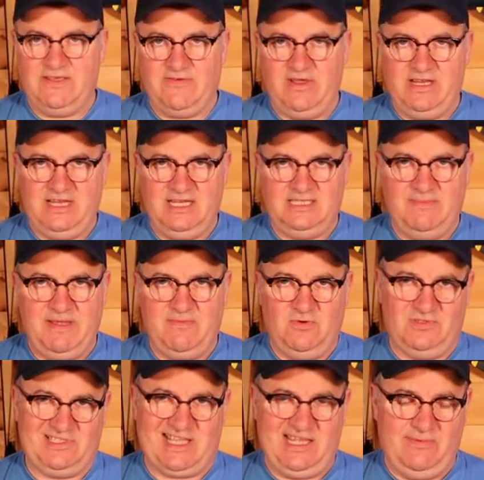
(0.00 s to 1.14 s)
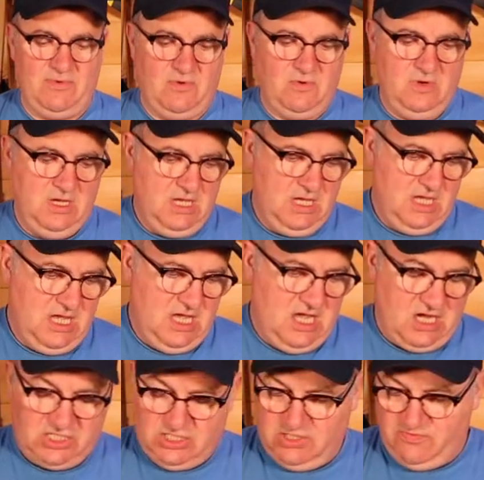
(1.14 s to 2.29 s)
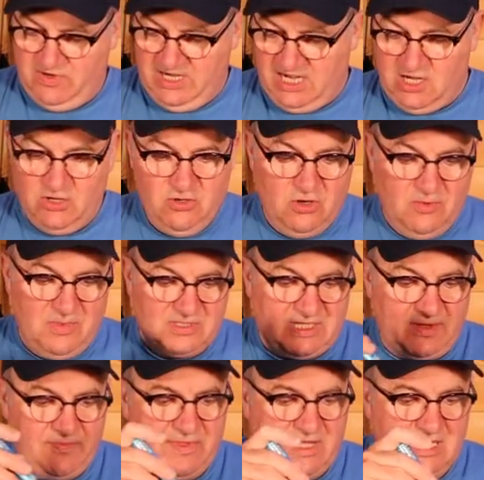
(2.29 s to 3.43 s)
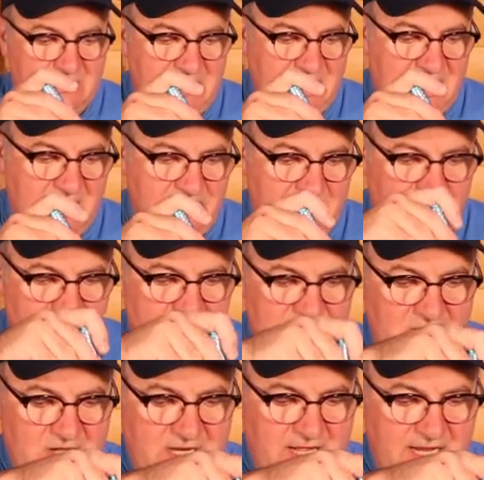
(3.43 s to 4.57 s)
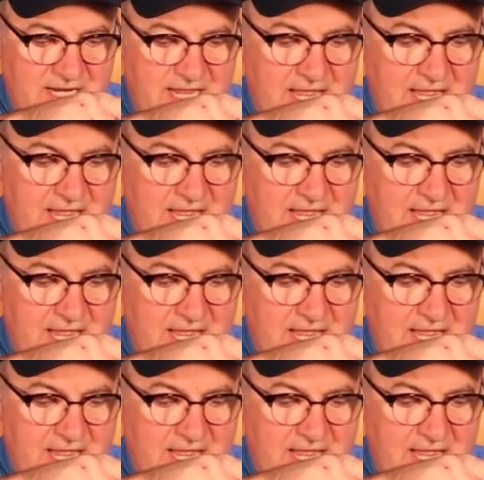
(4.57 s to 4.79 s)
either end and it's a bit more stable. I should really glue them or something and make it a bit more sturdy. I